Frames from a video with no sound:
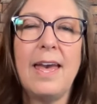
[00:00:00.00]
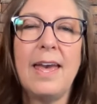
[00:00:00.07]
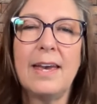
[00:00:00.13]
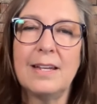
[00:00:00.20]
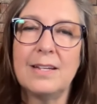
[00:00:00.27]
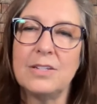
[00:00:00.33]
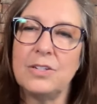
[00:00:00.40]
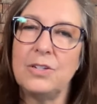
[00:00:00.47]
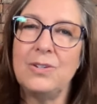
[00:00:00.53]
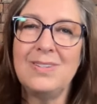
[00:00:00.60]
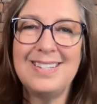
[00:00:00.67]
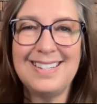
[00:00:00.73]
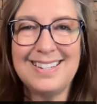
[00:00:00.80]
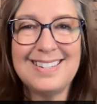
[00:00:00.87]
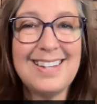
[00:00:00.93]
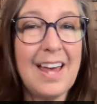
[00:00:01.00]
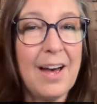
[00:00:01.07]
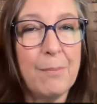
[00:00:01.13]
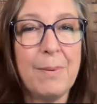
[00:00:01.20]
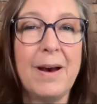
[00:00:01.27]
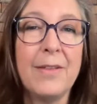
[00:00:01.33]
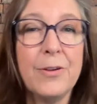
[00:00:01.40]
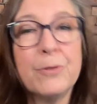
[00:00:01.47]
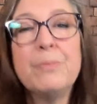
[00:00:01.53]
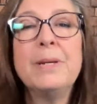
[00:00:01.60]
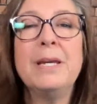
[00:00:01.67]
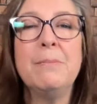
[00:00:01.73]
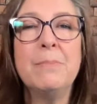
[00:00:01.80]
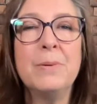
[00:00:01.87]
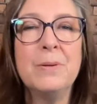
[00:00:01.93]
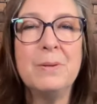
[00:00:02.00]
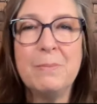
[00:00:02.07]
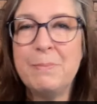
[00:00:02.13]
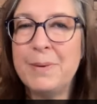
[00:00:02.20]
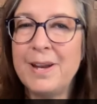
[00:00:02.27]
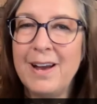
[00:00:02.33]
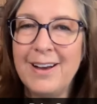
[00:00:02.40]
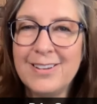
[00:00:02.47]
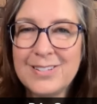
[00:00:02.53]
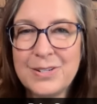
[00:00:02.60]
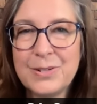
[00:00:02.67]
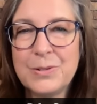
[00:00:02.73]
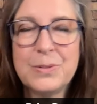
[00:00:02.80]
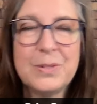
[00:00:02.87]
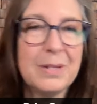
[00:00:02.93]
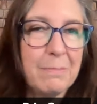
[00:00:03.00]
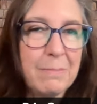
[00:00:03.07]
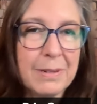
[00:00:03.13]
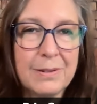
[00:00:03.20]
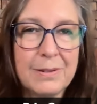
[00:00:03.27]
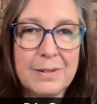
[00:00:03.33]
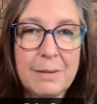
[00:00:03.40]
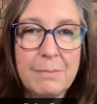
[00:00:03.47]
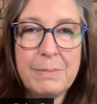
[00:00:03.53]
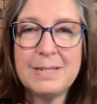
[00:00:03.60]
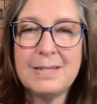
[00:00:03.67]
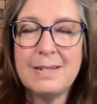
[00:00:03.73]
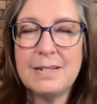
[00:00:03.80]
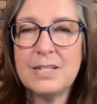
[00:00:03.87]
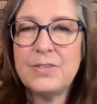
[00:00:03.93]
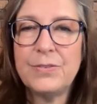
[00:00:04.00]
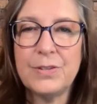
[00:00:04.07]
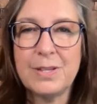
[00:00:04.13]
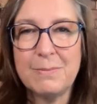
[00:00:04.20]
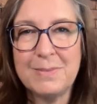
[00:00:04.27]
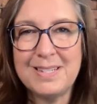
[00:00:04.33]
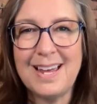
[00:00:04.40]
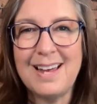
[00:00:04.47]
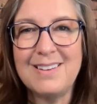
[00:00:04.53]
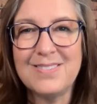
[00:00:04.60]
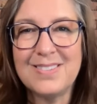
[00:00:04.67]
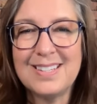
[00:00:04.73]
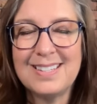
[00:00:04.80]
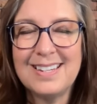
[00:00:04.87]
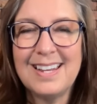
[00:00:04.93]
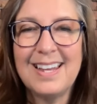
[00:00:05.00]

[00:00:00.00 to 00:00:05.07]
and use it to help other people, but also to build a business for themselves.